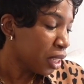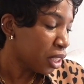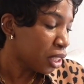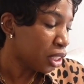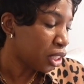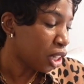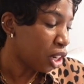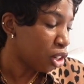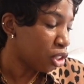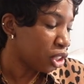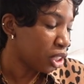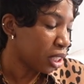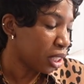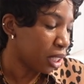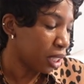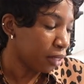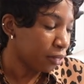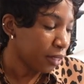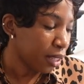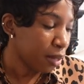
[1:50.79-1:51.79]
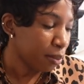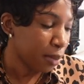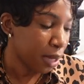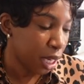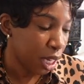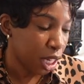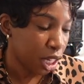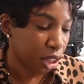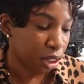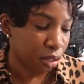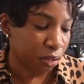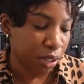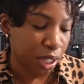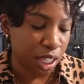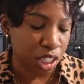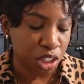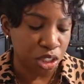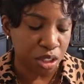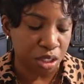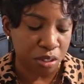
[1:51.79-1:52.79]
So she gifted me
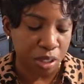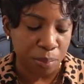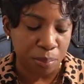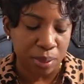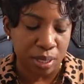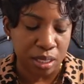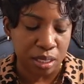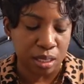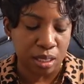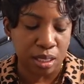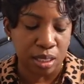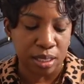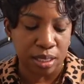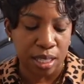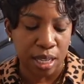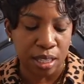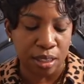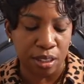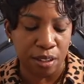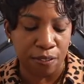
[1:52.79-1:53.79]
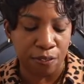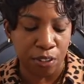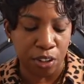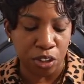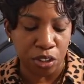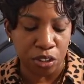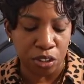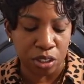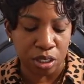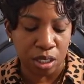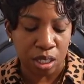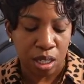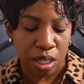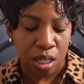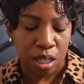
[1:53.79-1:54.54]
three jewelry pieces, and the first